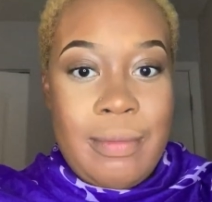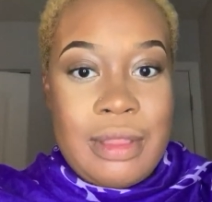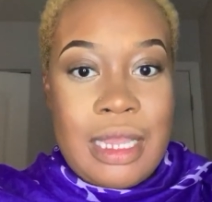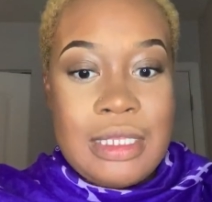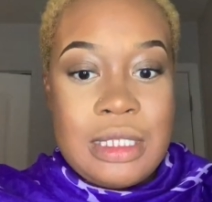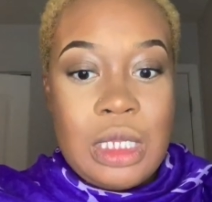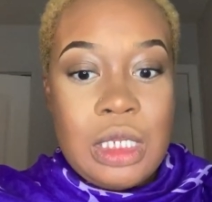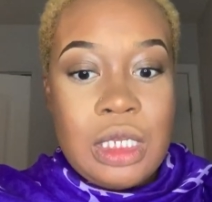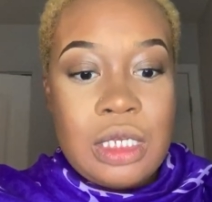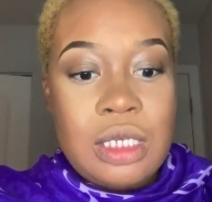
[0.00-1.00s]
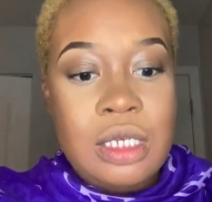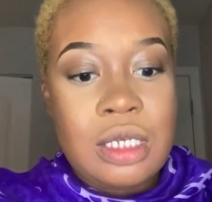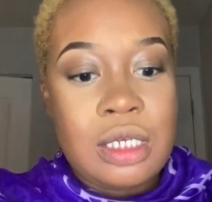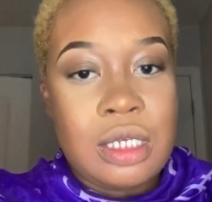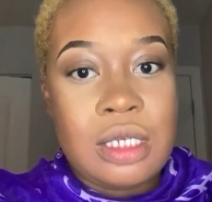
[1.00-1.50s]
That's the look
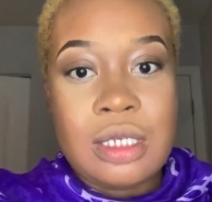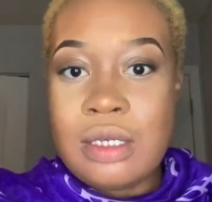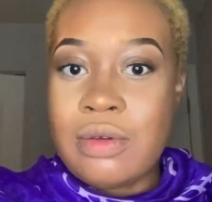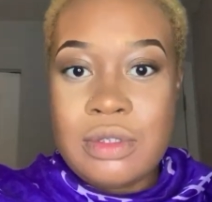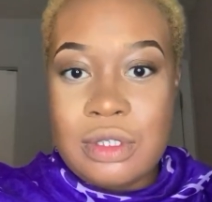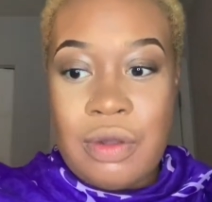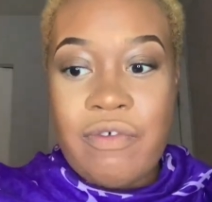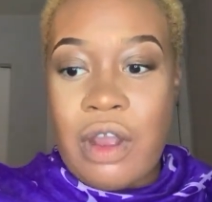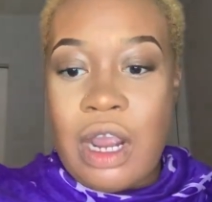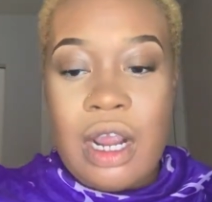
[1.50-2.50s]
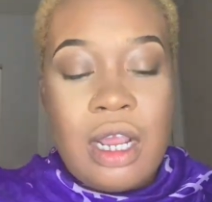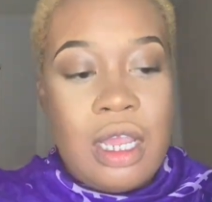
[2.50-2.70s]
so far.